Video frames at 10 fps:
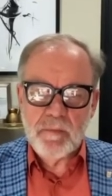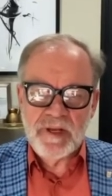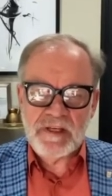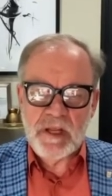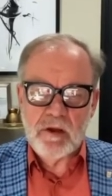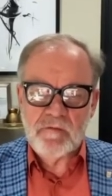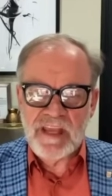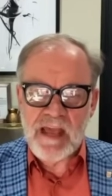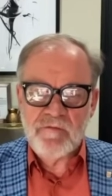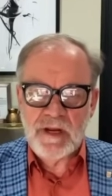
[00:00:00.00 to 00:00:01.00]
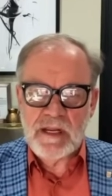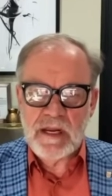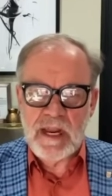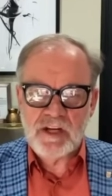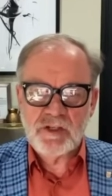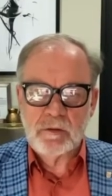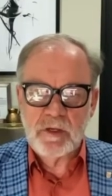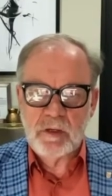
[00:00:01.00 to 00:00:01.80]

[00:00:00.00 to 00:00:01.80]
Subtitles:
Committee of the African National